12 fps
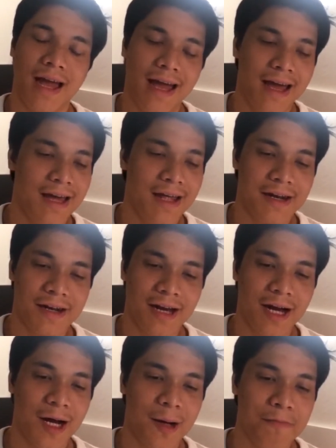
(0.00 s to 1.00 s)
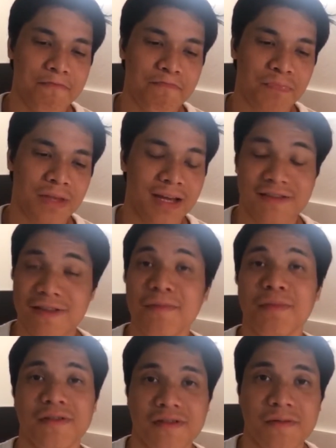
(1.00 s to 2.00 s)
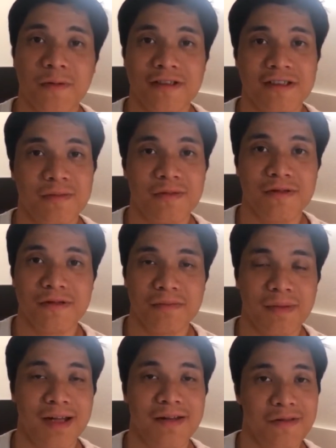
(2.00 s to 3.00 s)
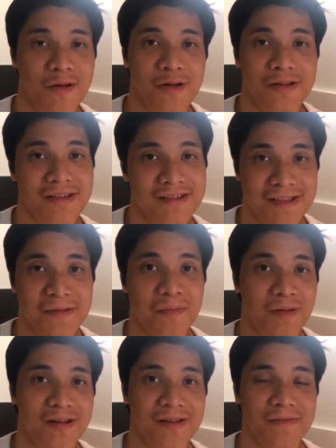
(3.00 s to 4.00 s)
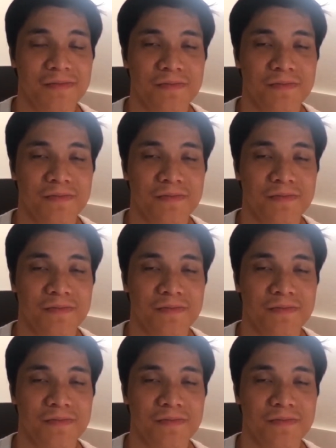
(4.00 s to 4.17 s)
and as simple as possible, but not simpler.